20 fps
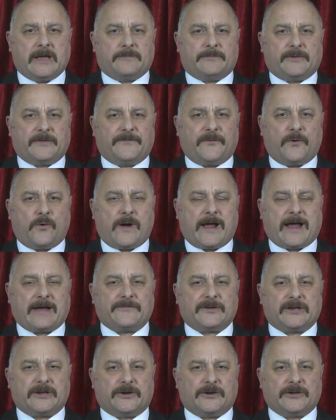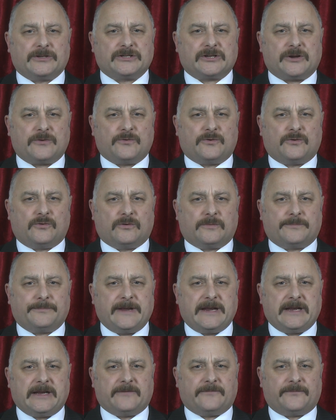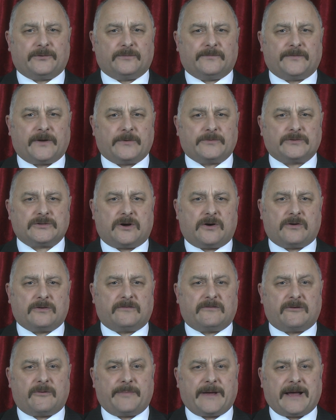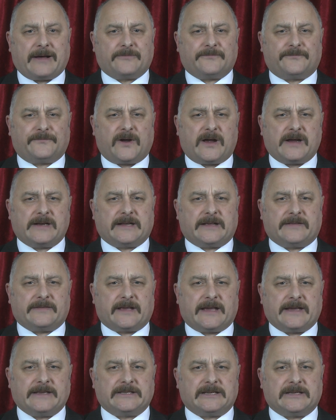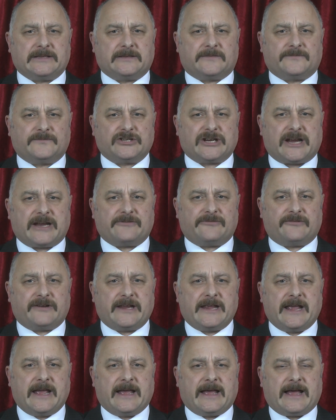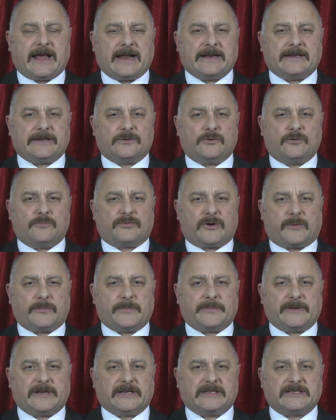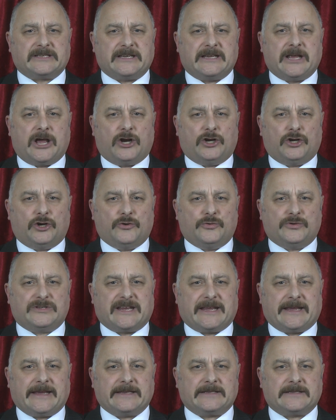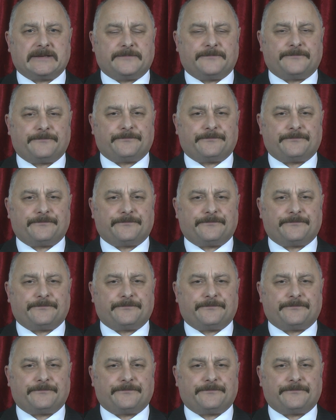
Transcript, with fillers: Before having a so called meaningful vote on or about Friday, the 18th of January, and in all probability losing it.